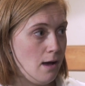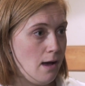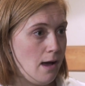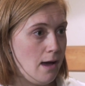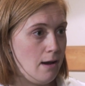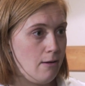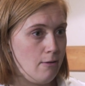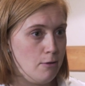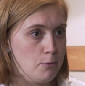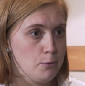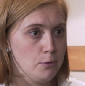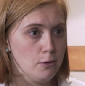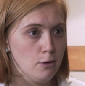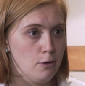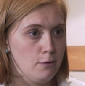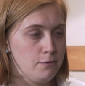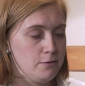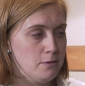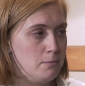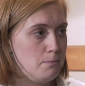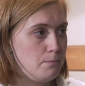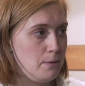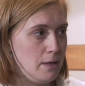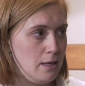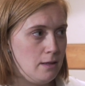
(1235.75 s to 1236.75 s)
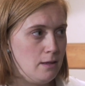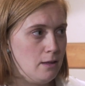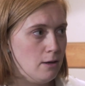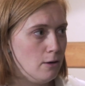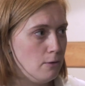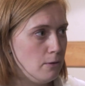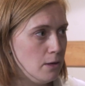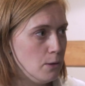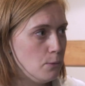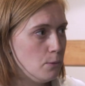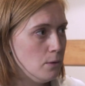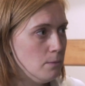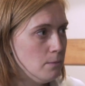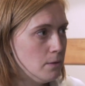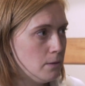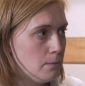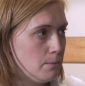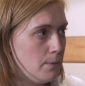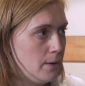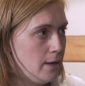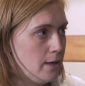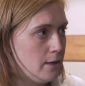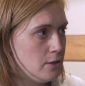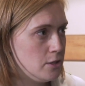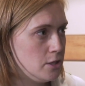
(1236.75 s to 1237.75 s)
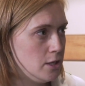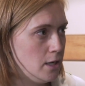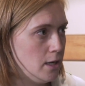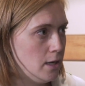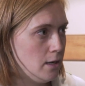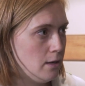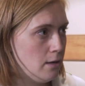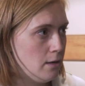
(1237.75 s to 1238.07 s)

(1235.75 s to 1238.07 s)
and I will often be the only woman pitching.